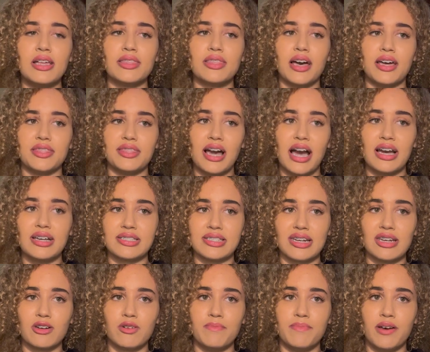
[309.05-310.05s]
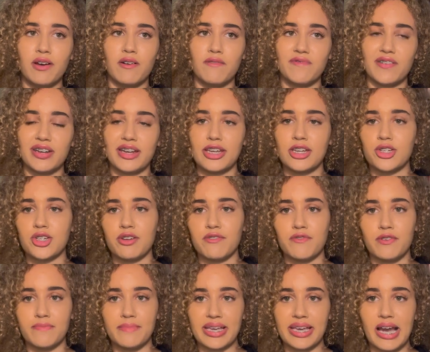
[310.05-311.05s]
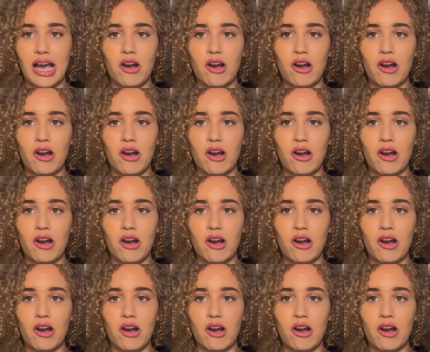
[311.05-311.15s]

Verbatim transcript: that that is a little bit of an issue for me.